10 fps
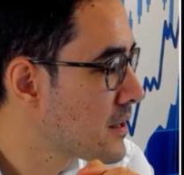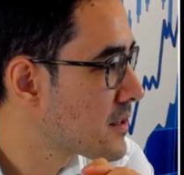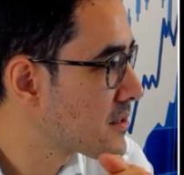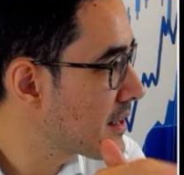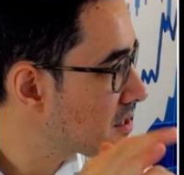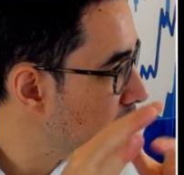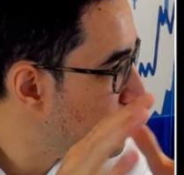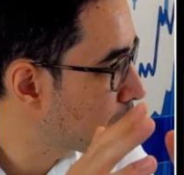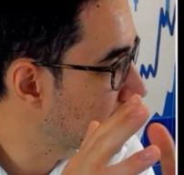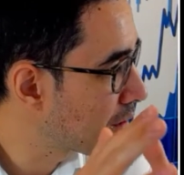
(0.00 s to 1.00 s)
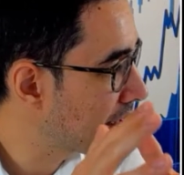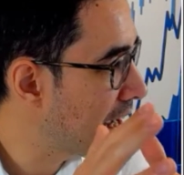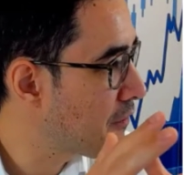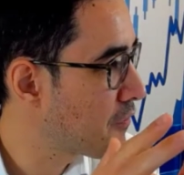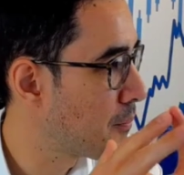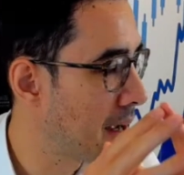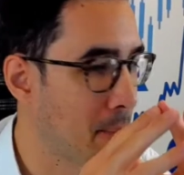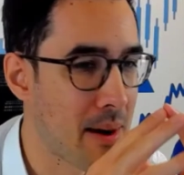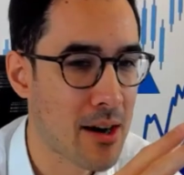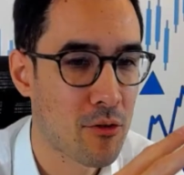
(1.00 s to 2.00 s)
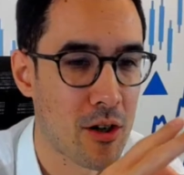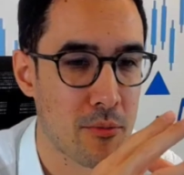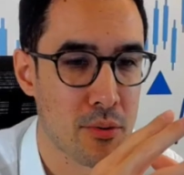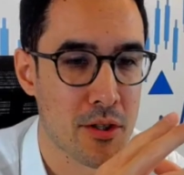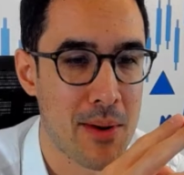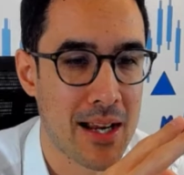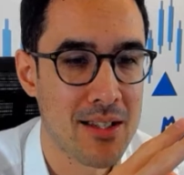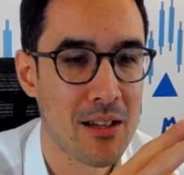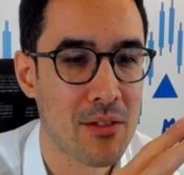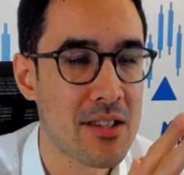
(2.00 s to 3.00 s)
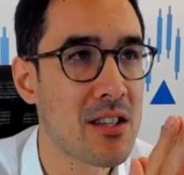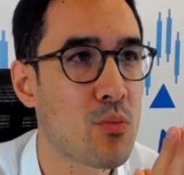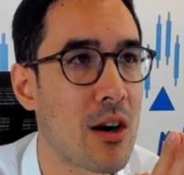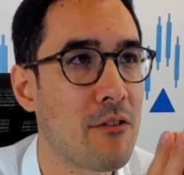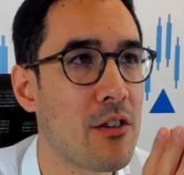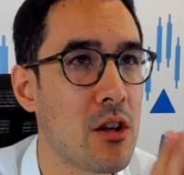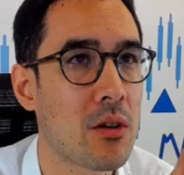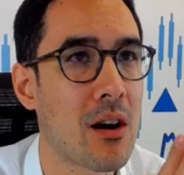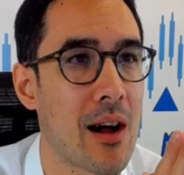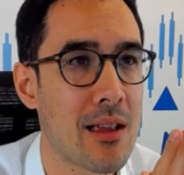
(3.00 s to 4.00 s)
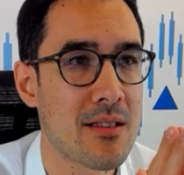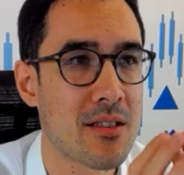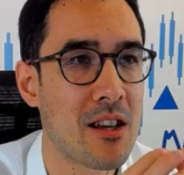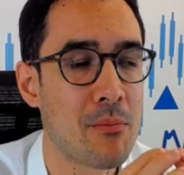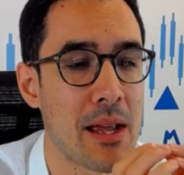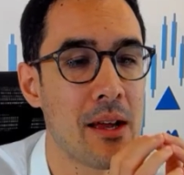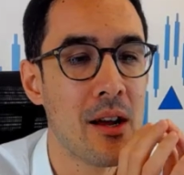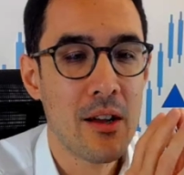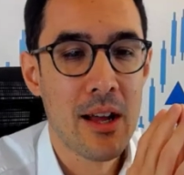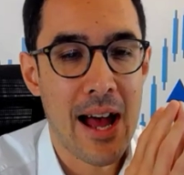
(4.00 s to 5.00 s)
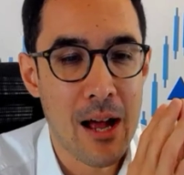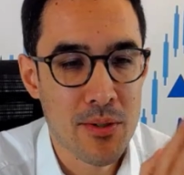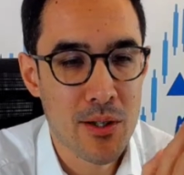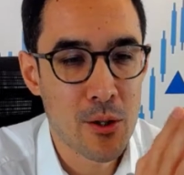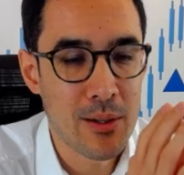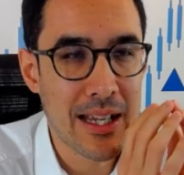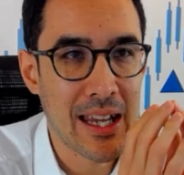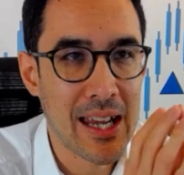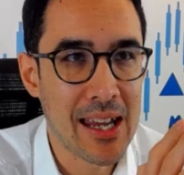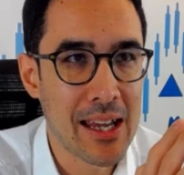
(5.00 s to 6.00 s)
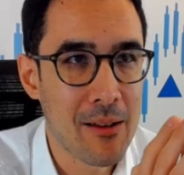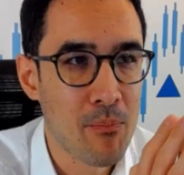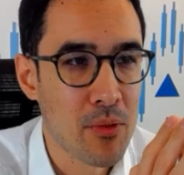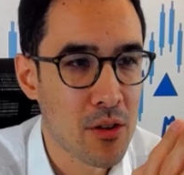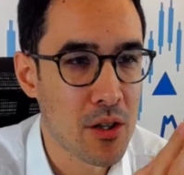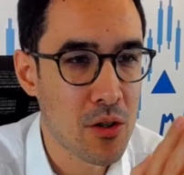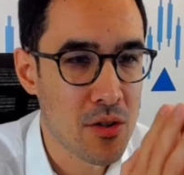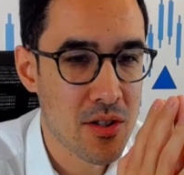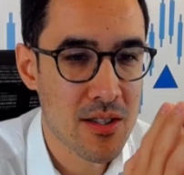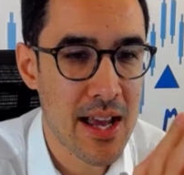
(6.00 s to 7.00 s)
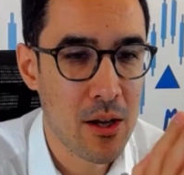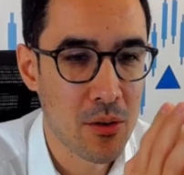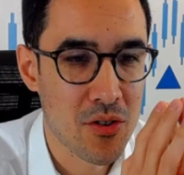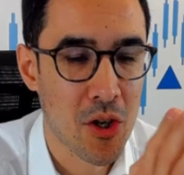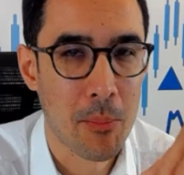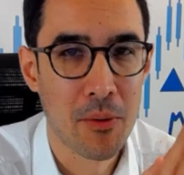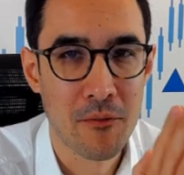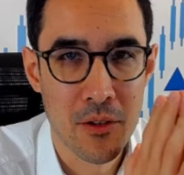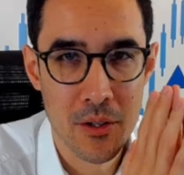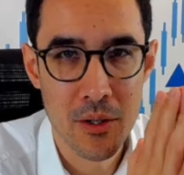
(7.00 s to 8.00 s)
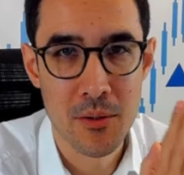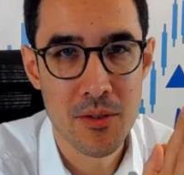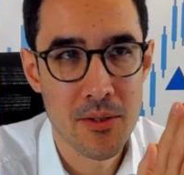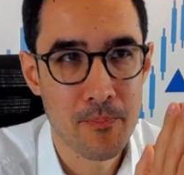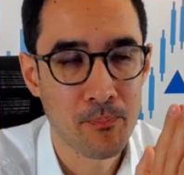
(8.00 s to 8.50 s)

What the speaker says: So this is what we would look at from a macro perspective. This is why for you guys it's going to be absolutely key that you stay on top of the news.